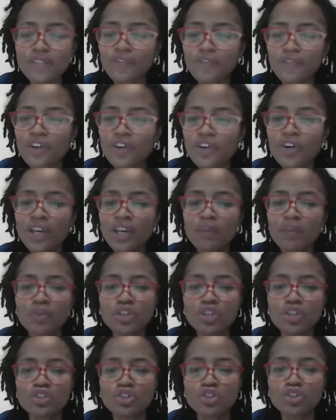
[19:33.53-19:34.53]
Fill him
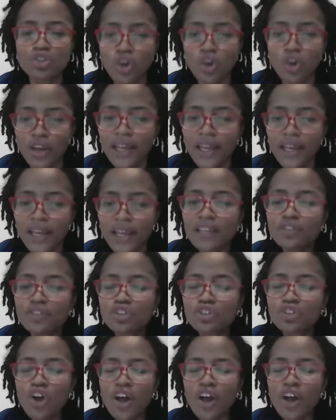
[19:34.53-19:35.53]
with joy,
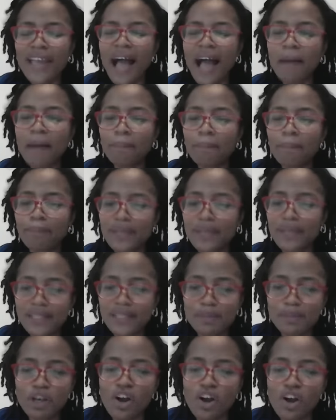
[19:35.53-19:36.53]
joy and peace
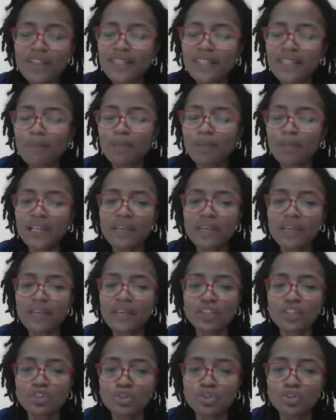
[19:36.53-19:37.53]
because he believes
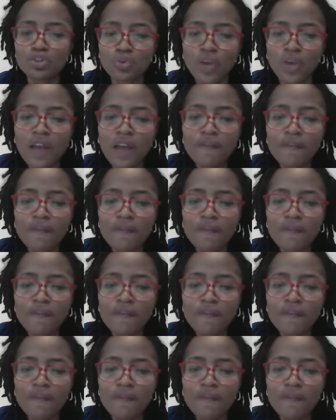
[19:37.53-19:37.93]
in you.